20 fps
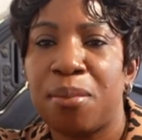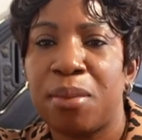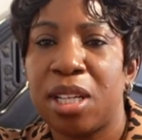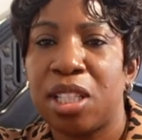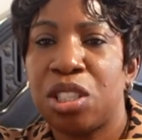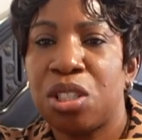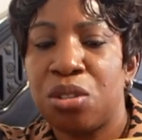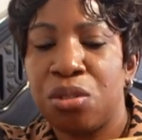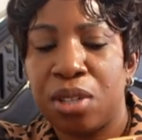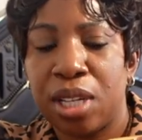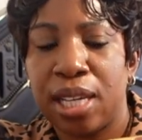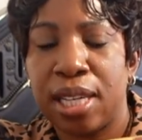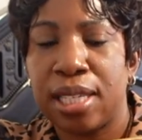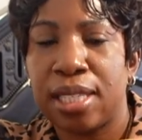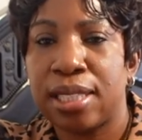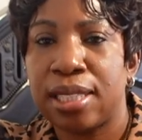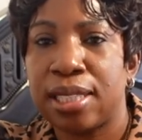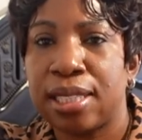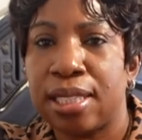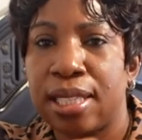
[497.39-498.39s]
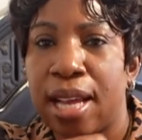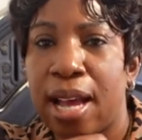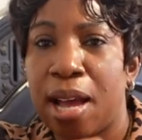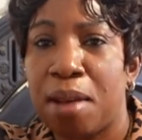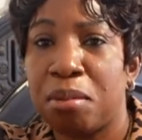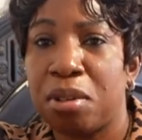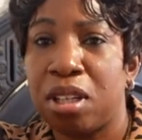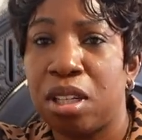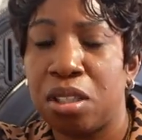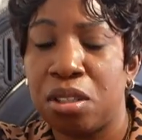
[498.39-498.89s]
that you can
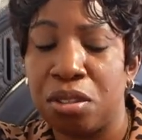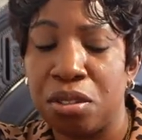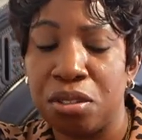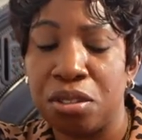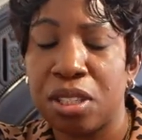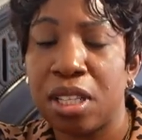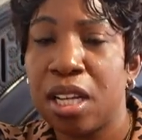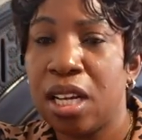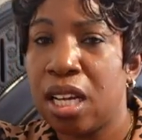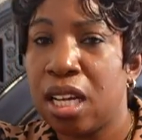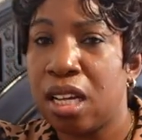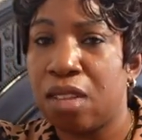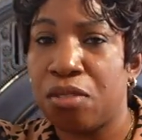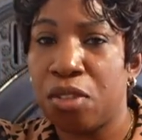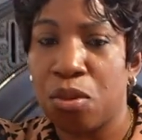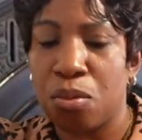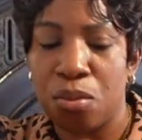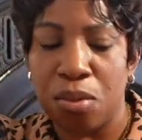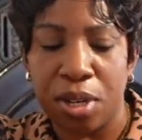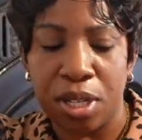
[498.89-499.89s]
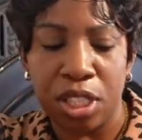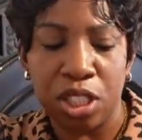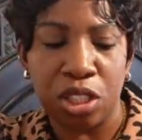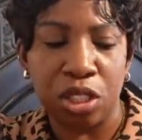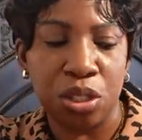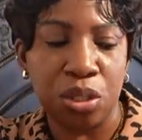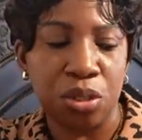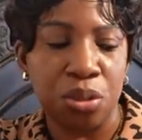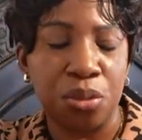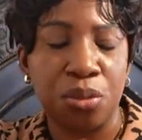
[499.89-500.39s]
snap close if you wanted
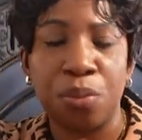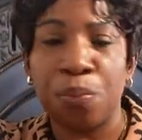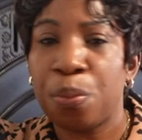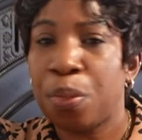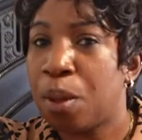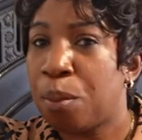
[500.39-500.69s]
to